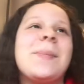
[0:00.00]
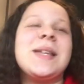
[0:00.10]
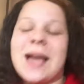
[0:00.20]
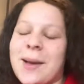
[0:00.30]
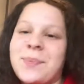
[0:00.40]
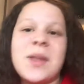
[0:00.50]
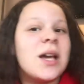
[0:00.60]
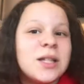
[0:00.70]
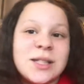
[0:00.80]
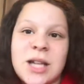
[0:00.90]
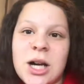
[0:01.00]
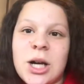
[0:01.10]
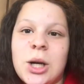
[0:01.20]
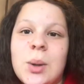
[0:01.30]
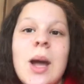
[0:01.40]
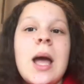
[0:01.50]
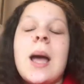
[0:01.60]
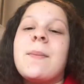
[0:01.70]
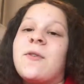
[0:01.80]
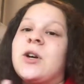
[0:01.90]
Yeah, so
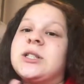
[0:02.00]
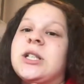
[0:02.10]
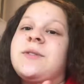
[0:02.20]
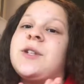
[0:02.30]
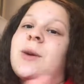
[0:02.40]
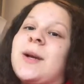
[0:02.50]
before I start this video,